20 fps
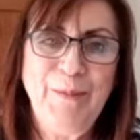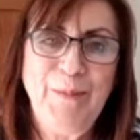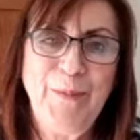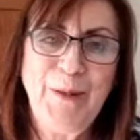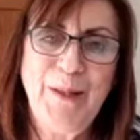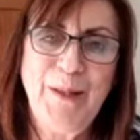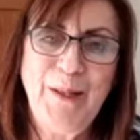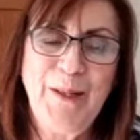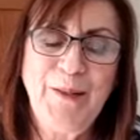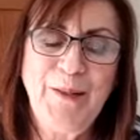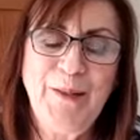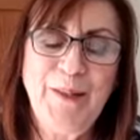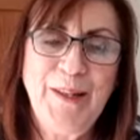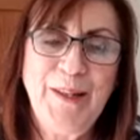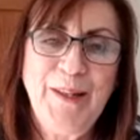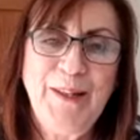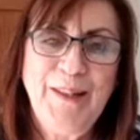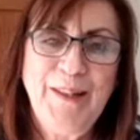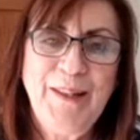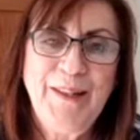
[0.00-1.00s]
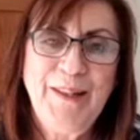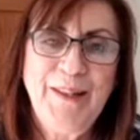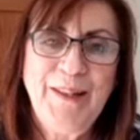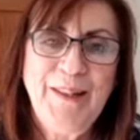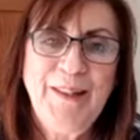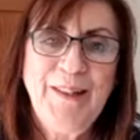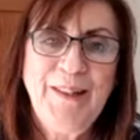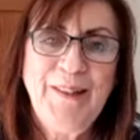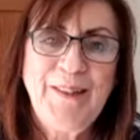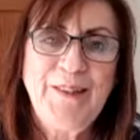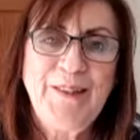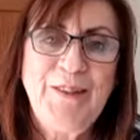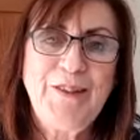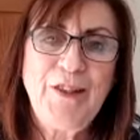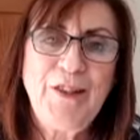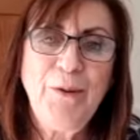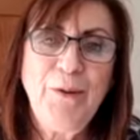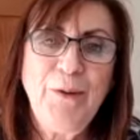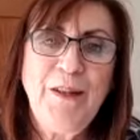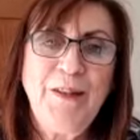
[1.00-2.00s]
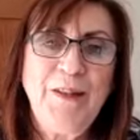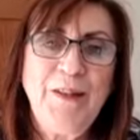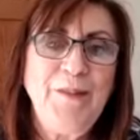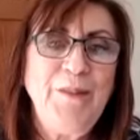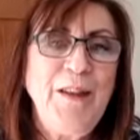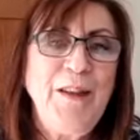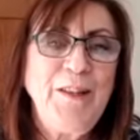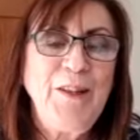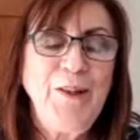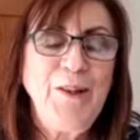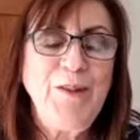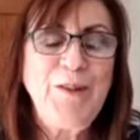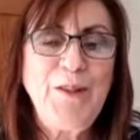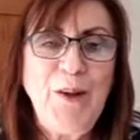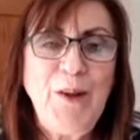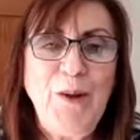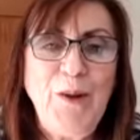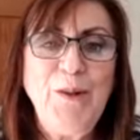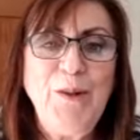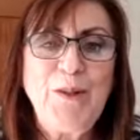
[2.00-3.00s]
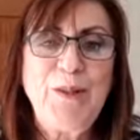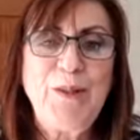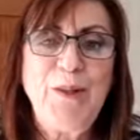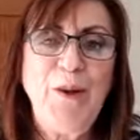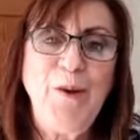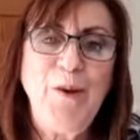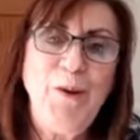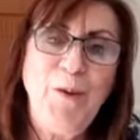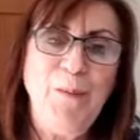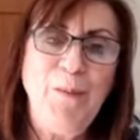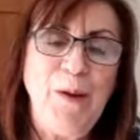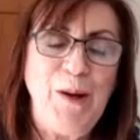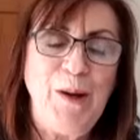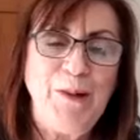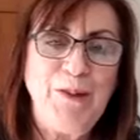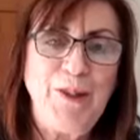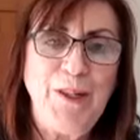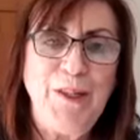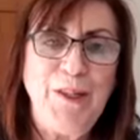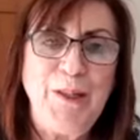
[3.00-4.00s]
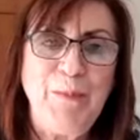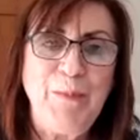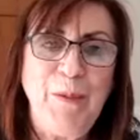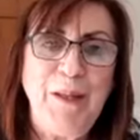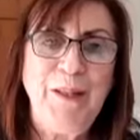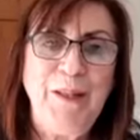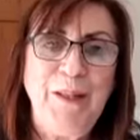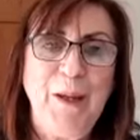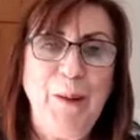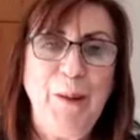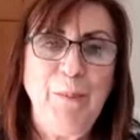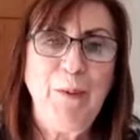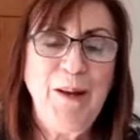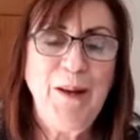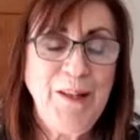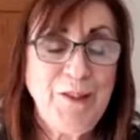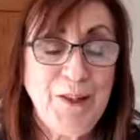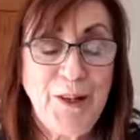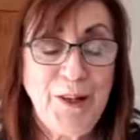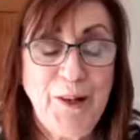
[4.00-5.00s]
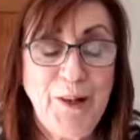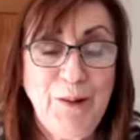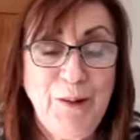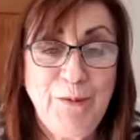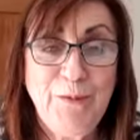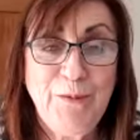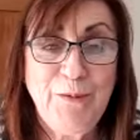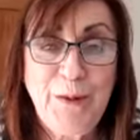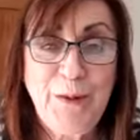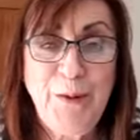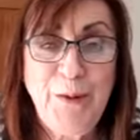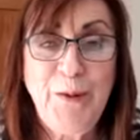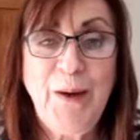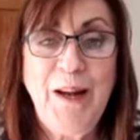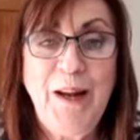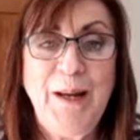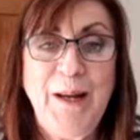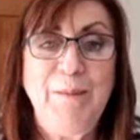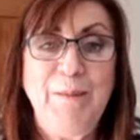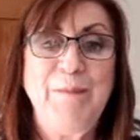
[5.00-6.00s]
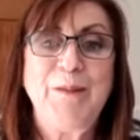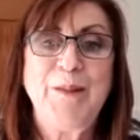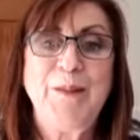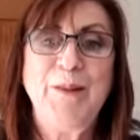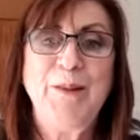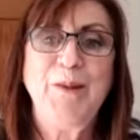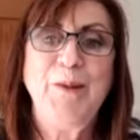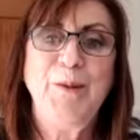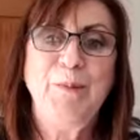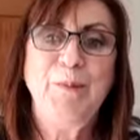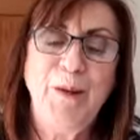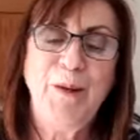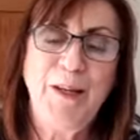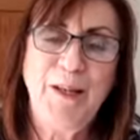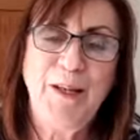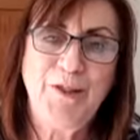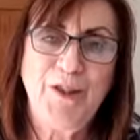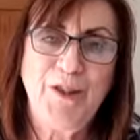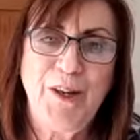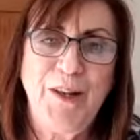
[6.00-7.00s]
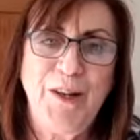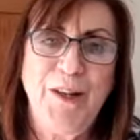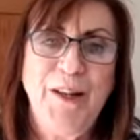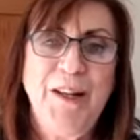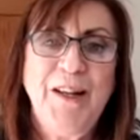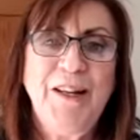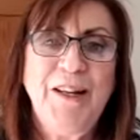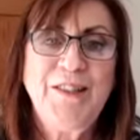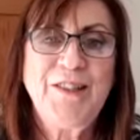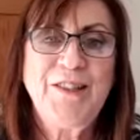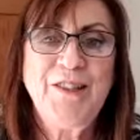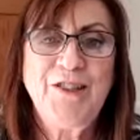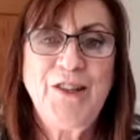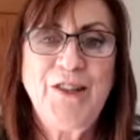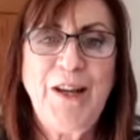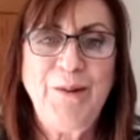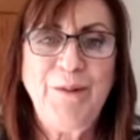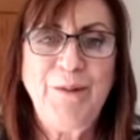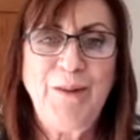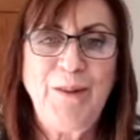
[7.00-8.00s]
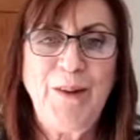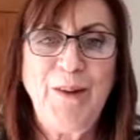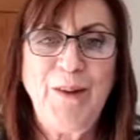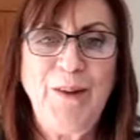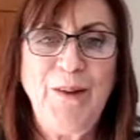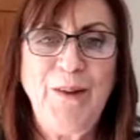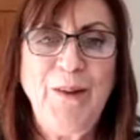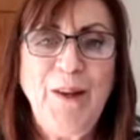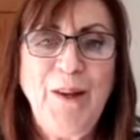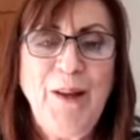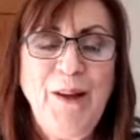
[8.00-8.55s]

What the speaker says: Brilliant. Definitely. Joanna, thank you so, so much. It has been a pleasure, a real absolute pleasure to chat with you.